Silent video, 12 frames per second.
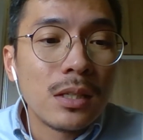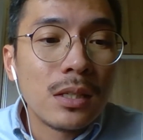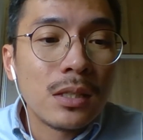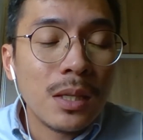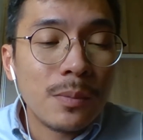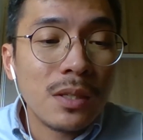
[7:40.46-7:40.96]

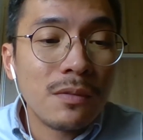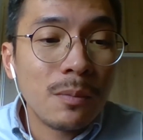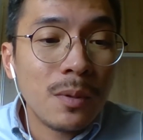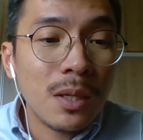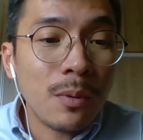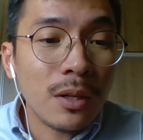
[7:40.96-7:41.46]
Tipsy
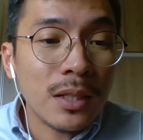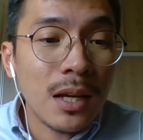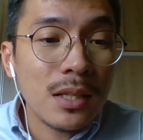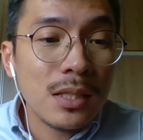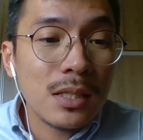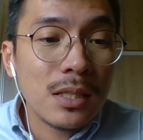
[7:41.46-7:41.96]
VP
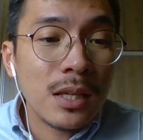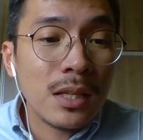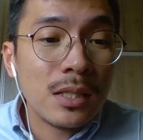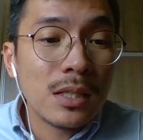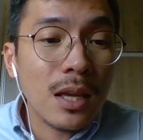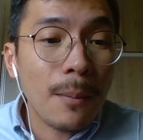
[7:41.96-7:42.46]
Podcast
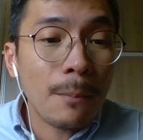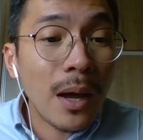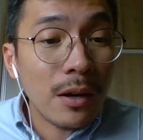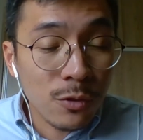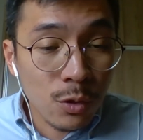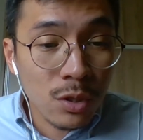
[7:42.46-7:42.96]
is
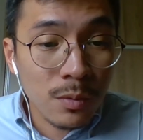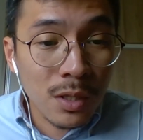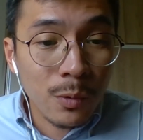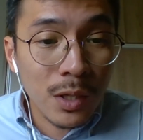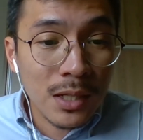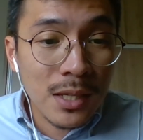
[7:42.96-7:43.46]
part of Social Media
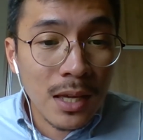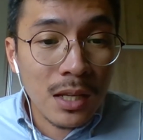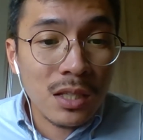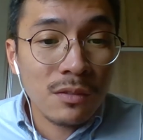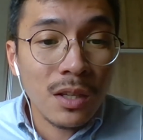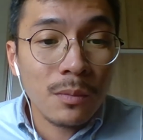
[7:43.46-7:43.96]
Weekly and
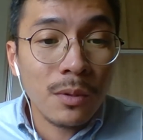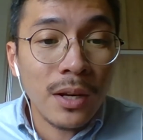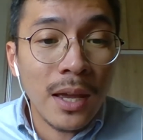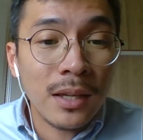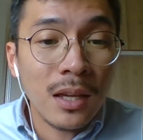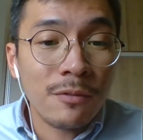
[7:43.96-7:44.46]
it's available on
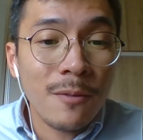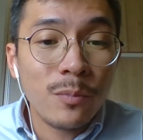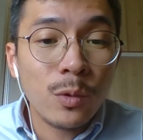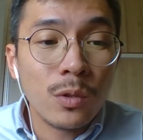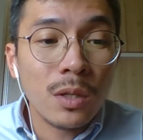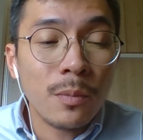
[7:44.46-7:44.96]
Anchor
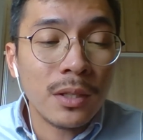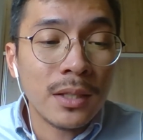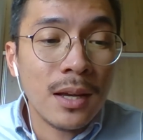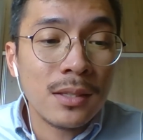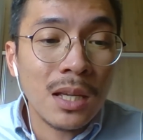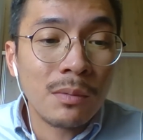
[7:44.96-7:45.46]
FM, Google
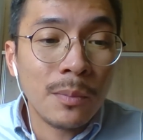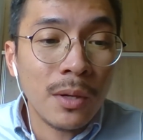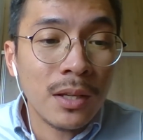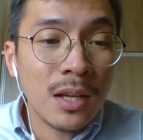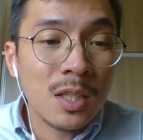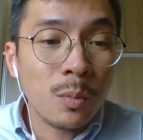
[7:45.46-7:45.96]
Podcasts, Apple
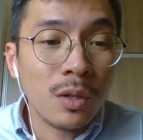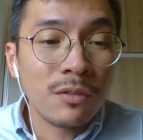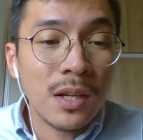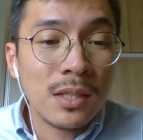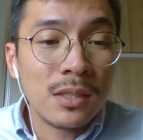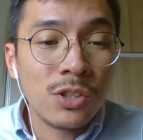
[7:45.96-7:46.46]
Podcasts,
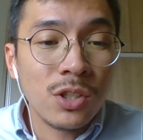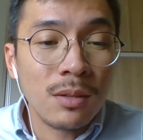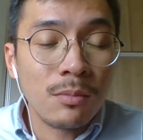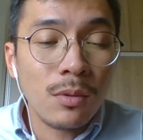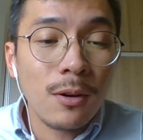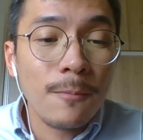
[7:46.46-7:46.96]
Spotify, Stitcher,
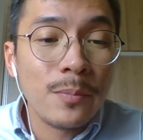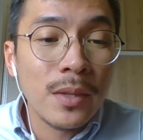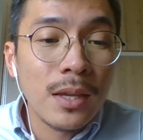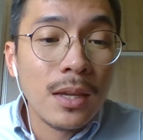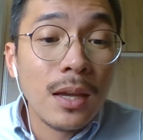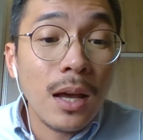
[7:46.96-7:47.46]
and more.
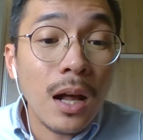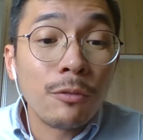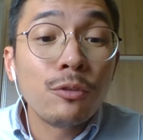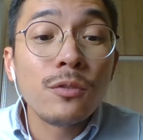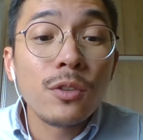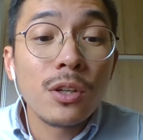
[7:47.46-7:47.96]
Our
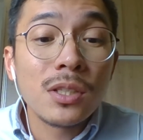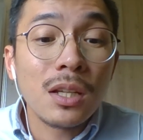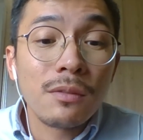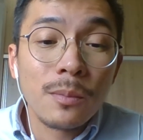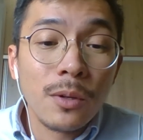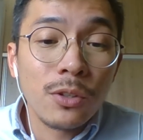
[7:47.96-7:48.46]
full videos are
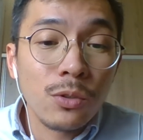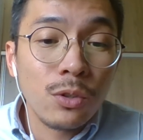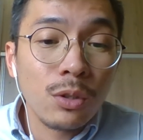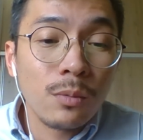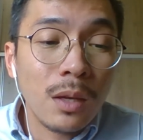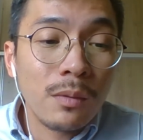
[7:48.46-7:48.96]
available on
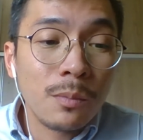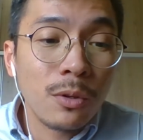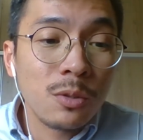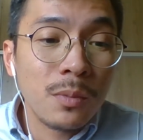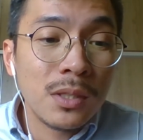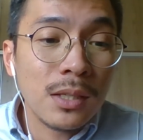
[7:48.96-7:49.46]
YouTube, and we
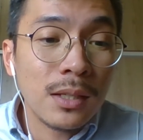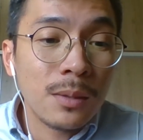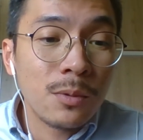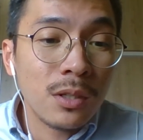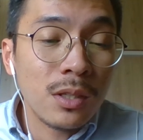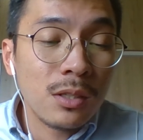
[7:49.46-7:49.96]
post bits and
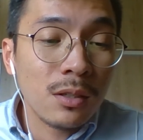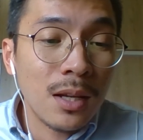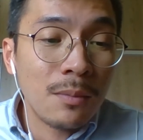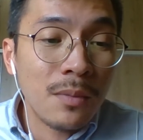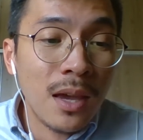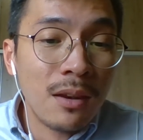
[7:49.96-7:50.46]
clips on
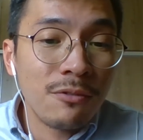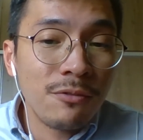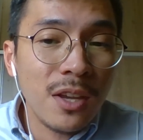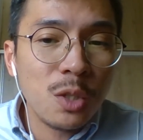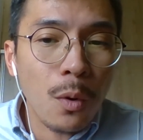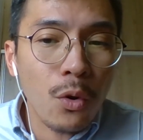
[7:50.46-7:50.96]
Instagram and
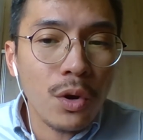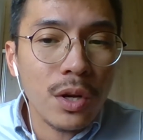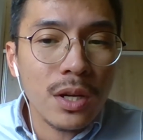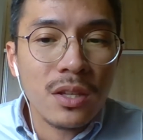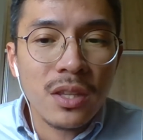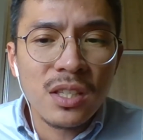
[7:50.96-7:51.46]
Facebook.
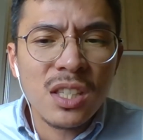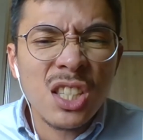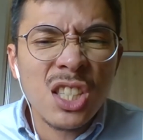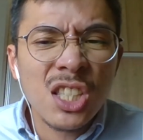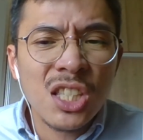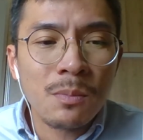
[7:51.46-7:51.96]
This
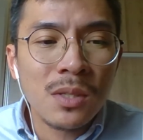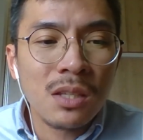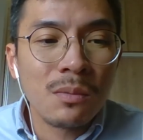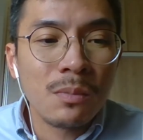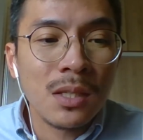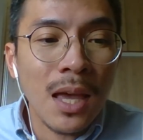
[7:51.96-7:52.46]
is Tipsy
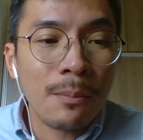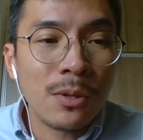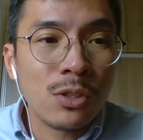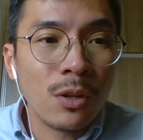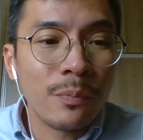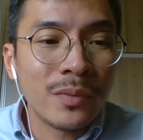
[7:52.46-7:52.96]
VP
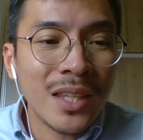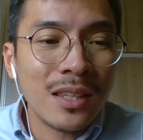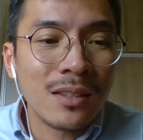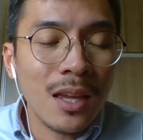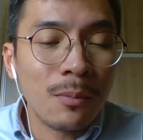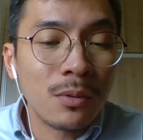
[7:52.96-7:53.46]
episode
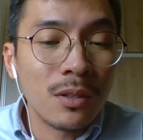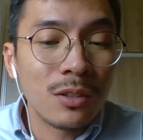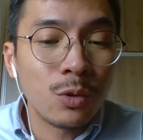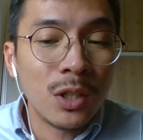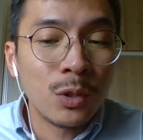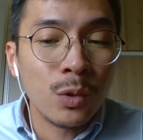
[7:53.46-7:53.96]
10th April
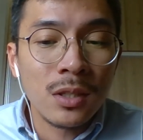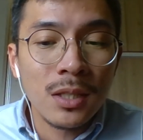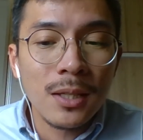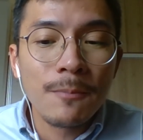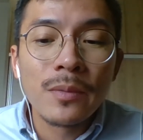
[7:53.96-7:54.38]
2020.